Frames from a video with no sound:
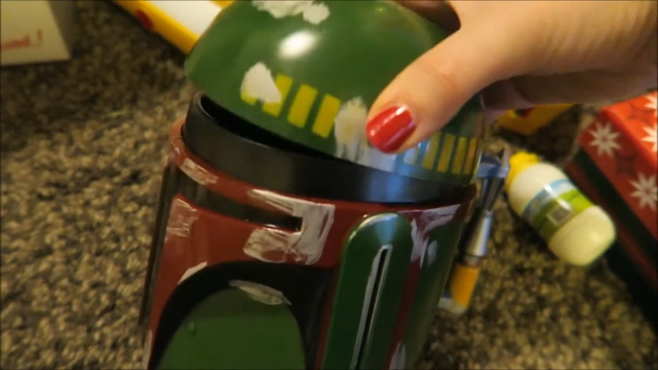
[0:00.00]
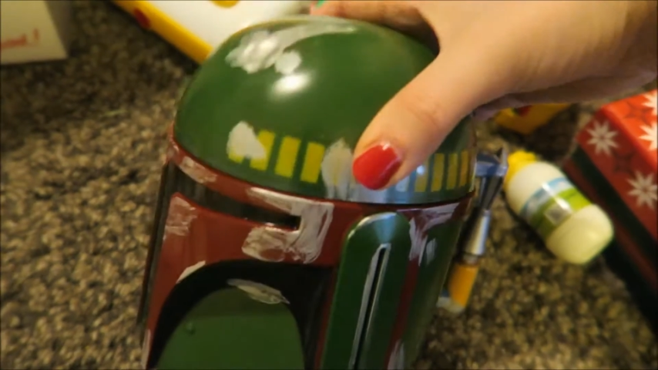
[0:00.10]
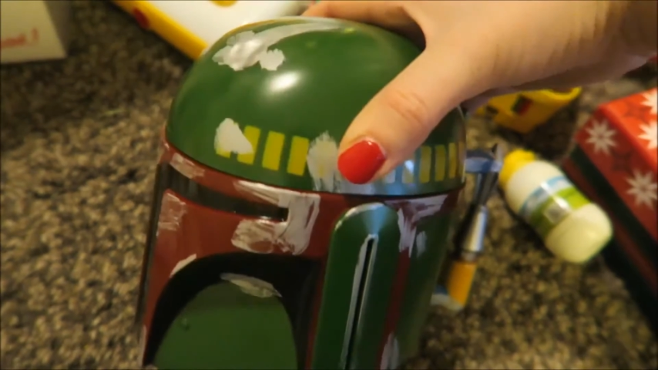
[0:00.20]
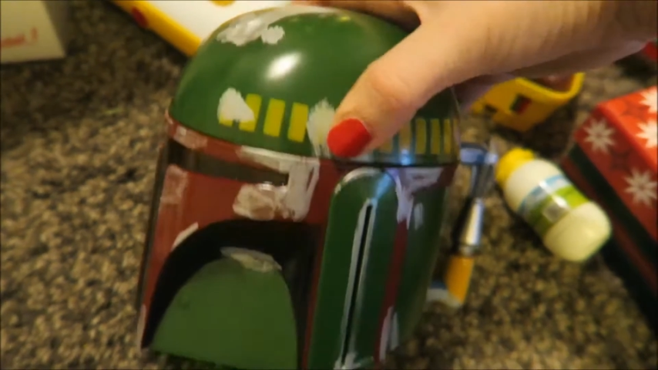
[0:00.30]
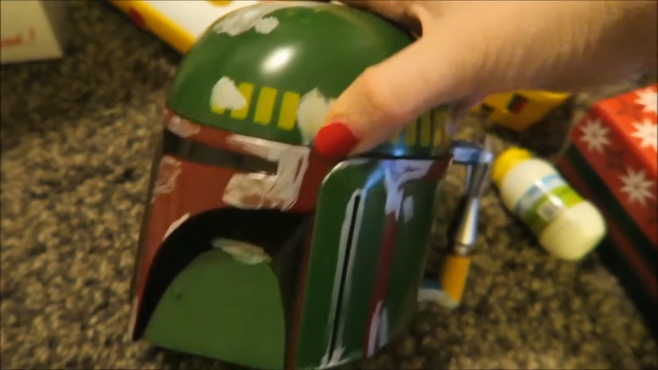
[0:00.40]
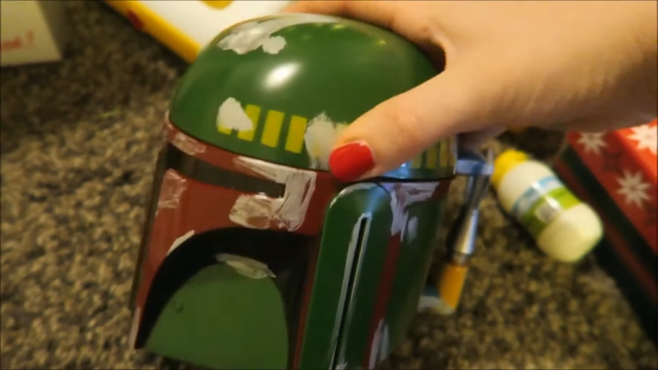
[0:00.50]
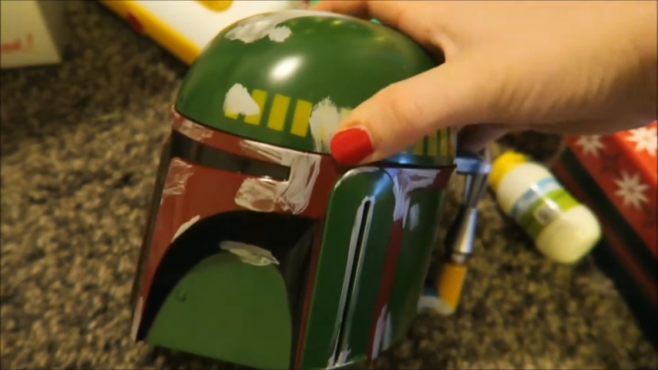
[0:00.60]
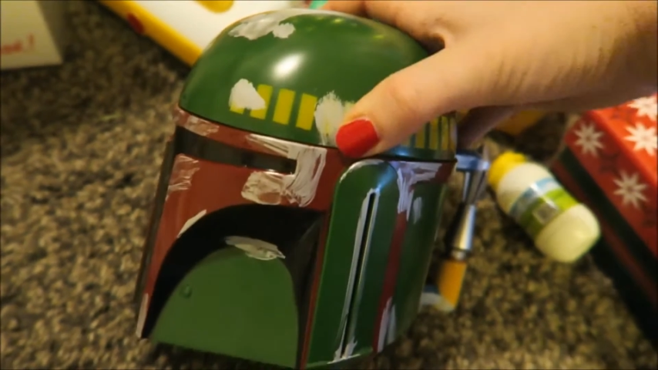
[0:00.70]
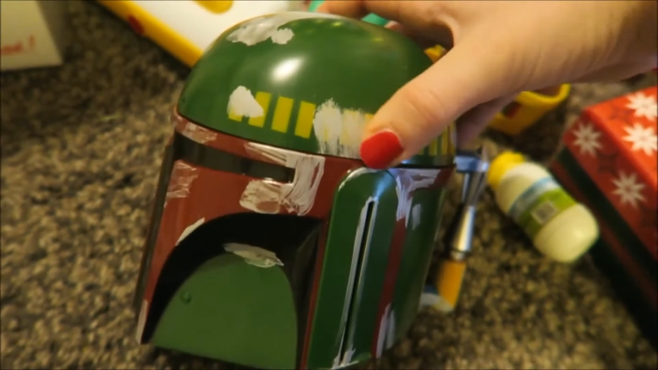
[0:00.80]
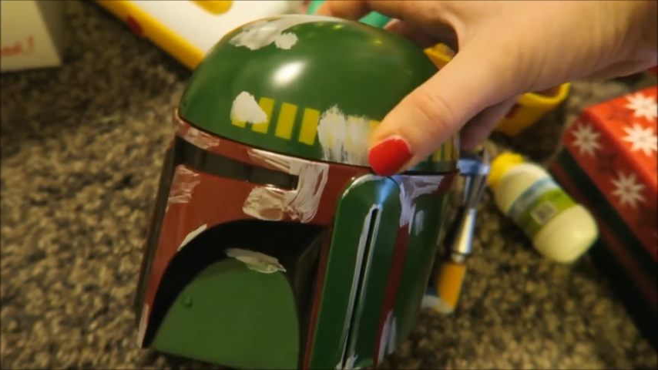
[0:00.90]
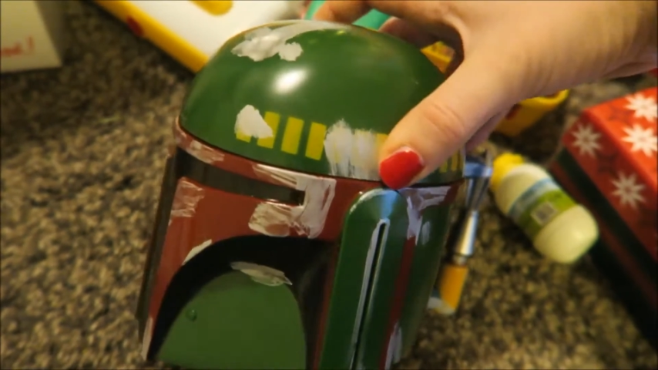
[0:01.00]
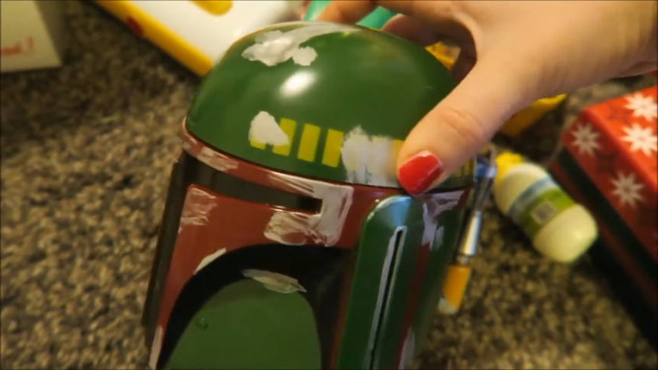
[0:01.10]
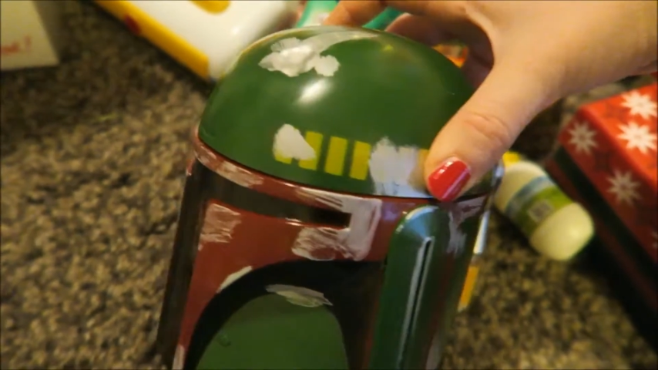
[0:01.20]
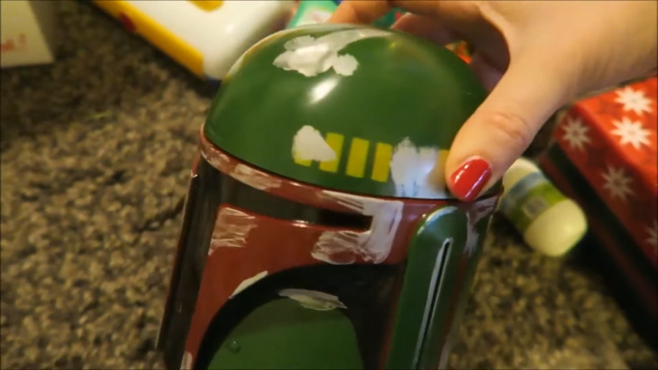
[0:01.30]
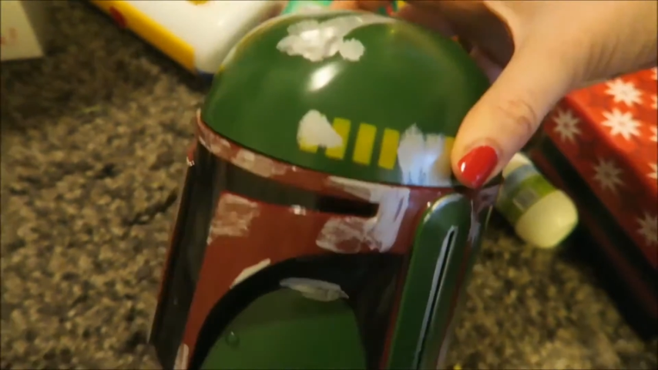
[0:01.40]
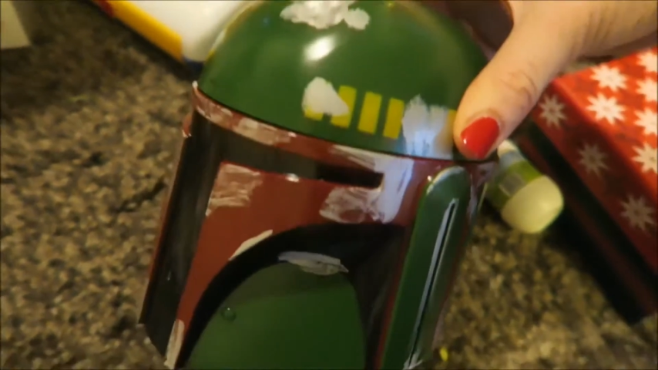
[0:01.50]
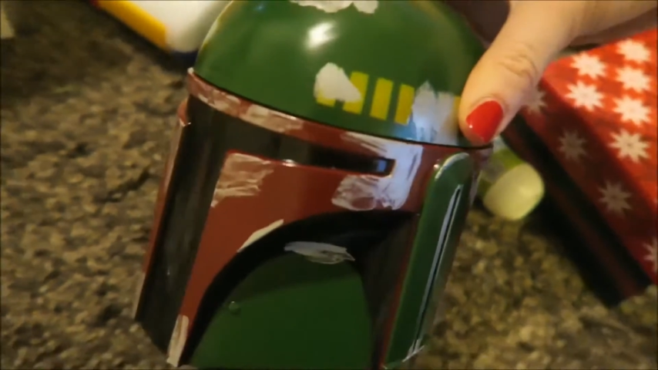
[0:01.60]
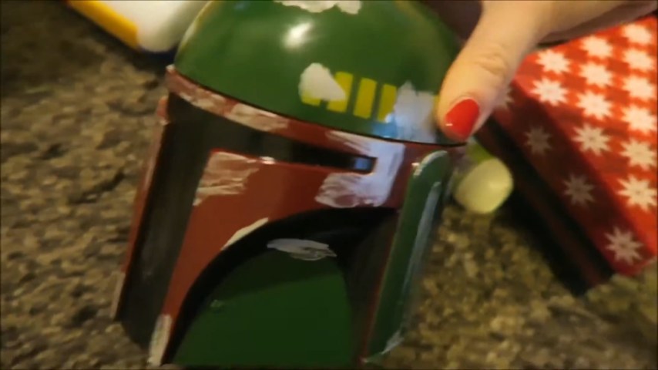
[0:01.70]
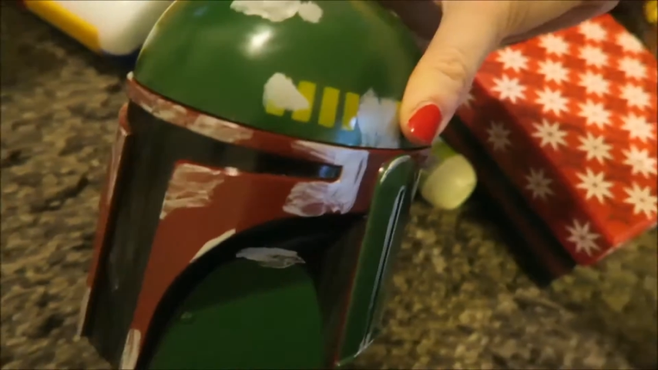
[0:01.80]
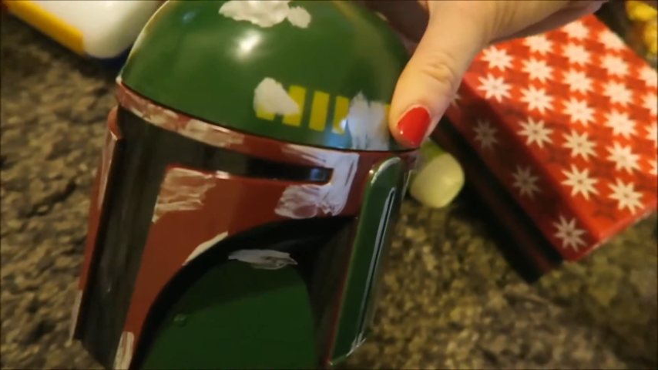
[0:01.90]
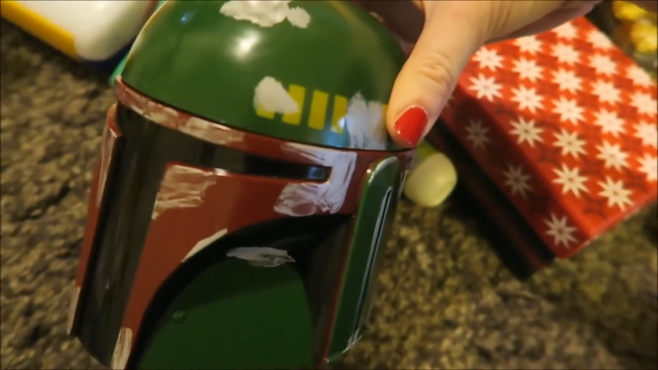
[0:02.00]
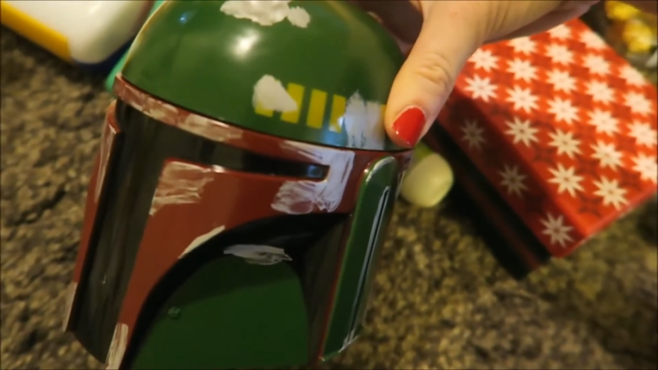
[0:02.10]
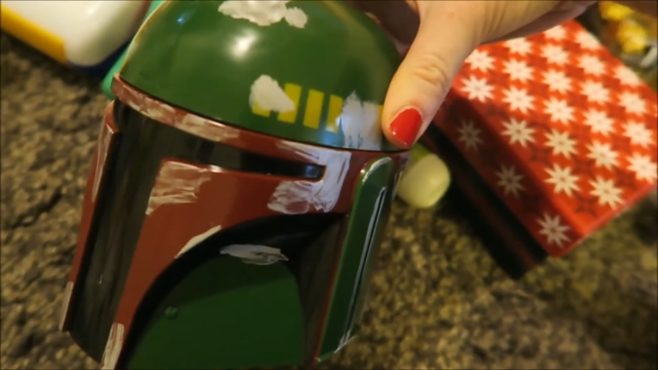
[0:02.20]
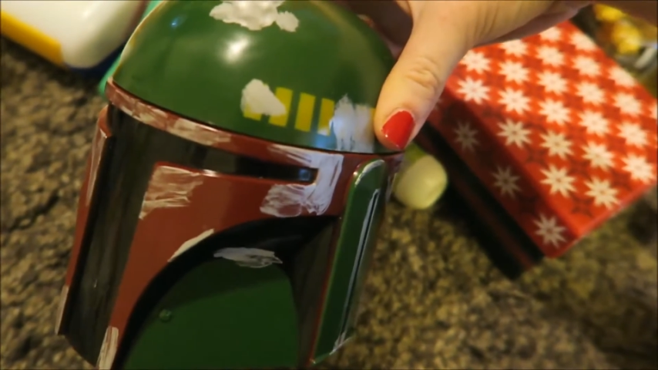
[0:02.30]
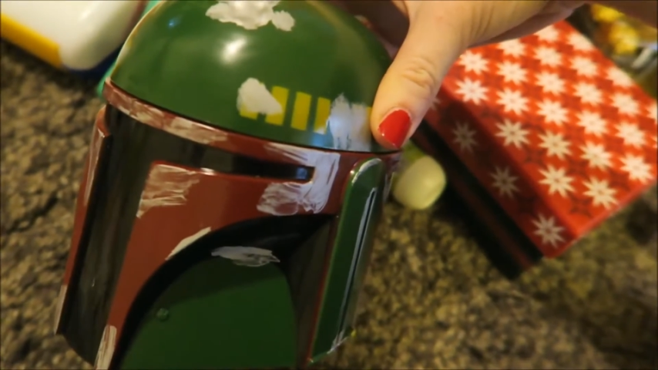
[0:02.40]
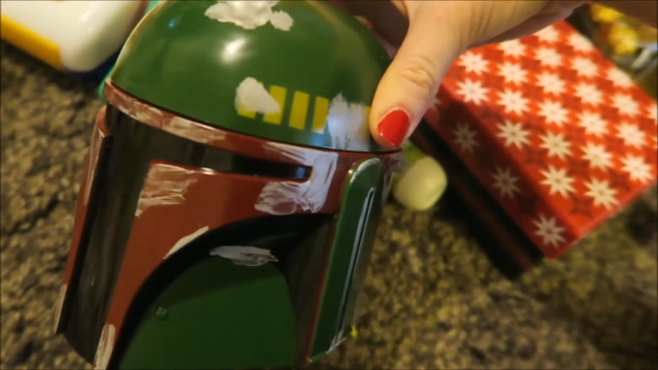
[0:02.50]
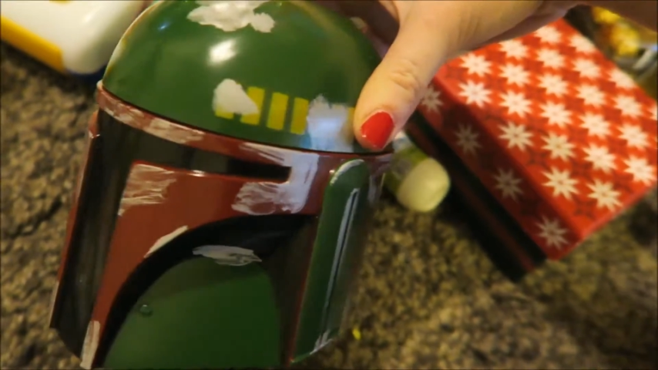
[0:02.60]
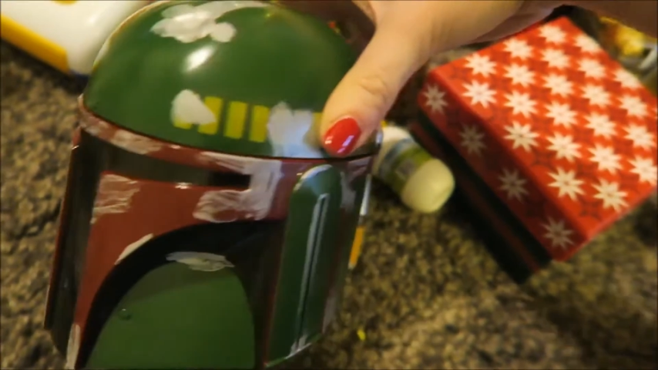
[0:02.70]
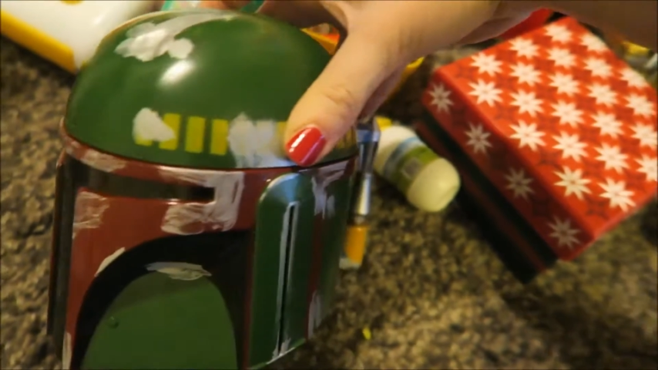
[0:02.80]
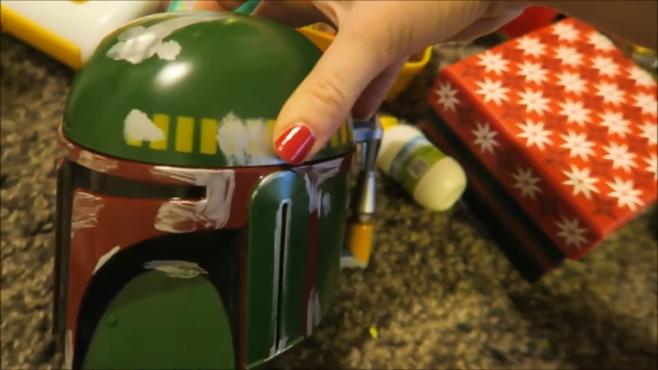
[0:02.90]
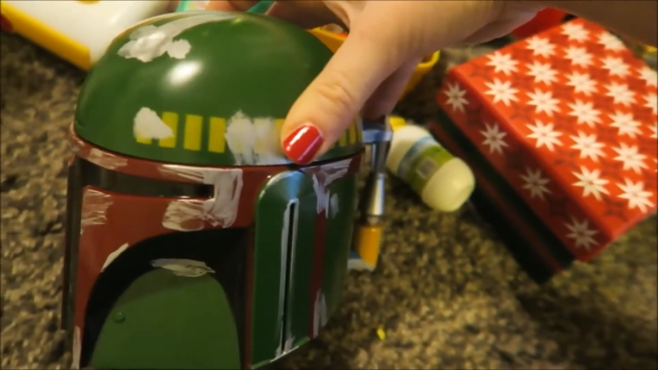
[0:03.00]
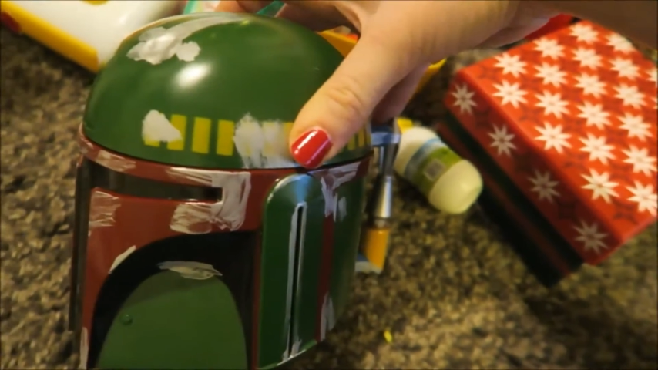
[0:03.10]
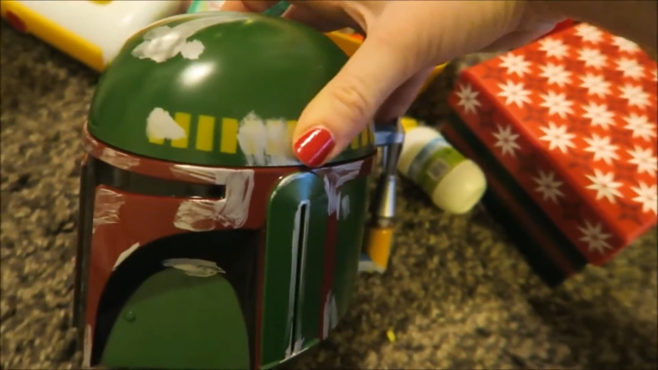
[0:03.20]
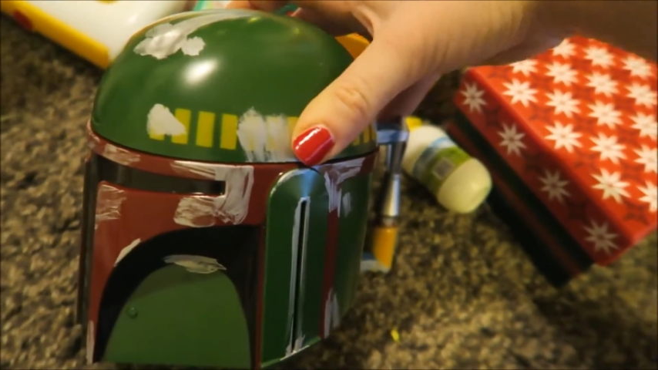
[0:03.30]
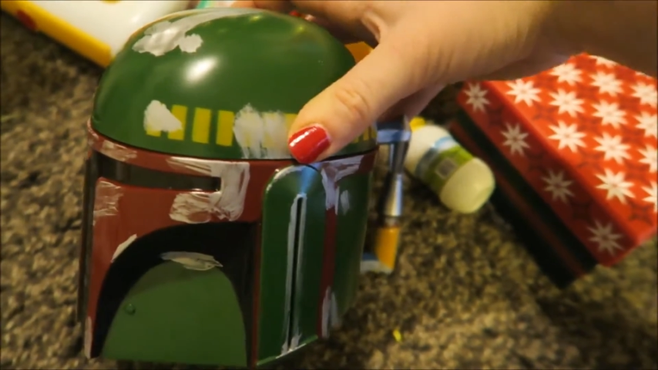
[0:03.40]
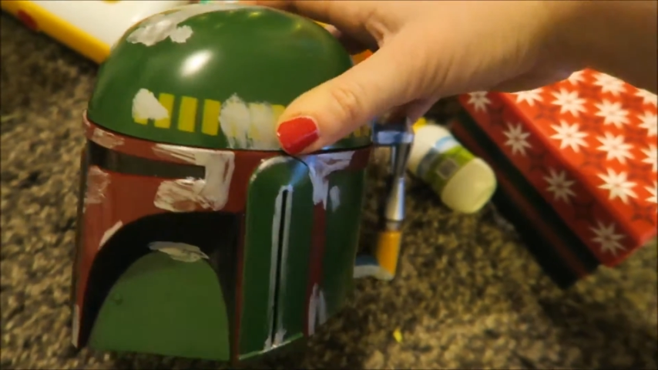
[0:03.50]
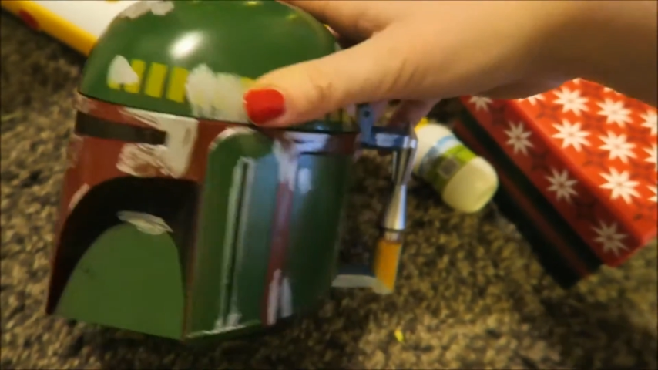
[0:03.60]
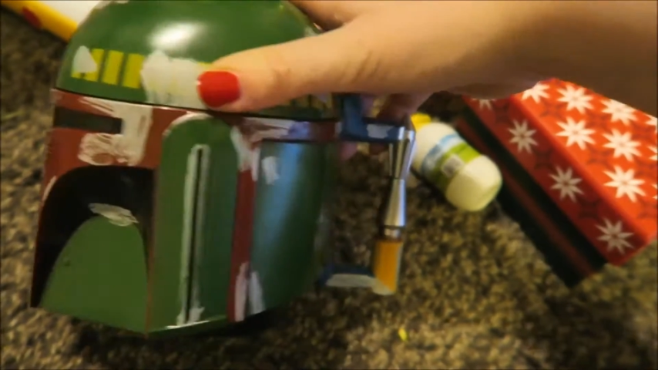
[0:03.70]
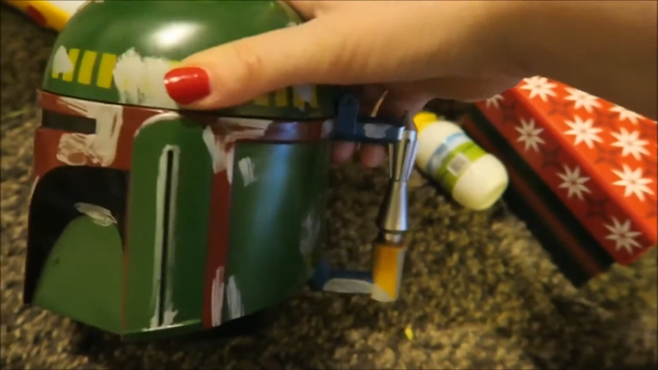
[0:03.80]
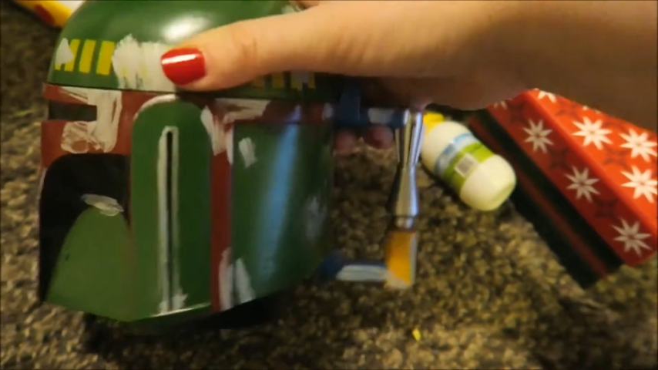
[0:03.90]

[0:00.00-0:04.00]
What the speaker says: Nobody's mouth can be seen.